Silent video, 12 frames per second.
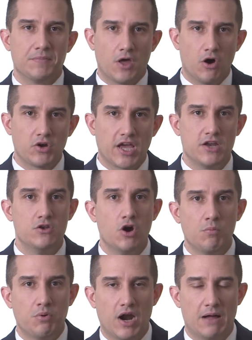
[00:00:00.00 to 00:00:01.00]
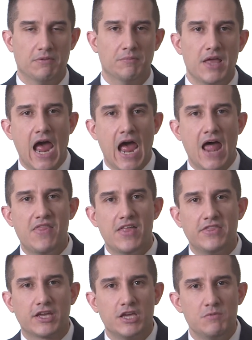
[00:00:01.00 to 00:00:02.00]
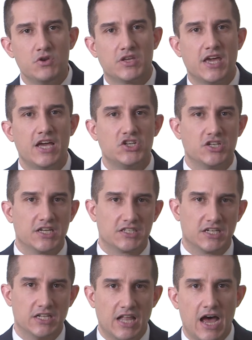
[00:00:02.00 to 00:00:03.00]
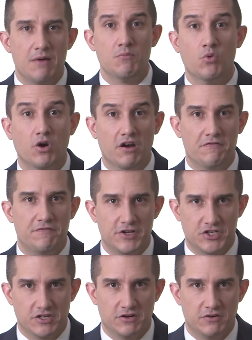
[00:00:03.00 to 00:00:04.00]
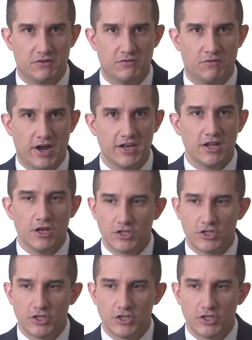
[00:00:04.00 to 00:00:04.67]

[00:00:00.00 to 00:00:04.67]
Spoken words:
Okay, no problem. And then the communication gets a lot more efficient, right?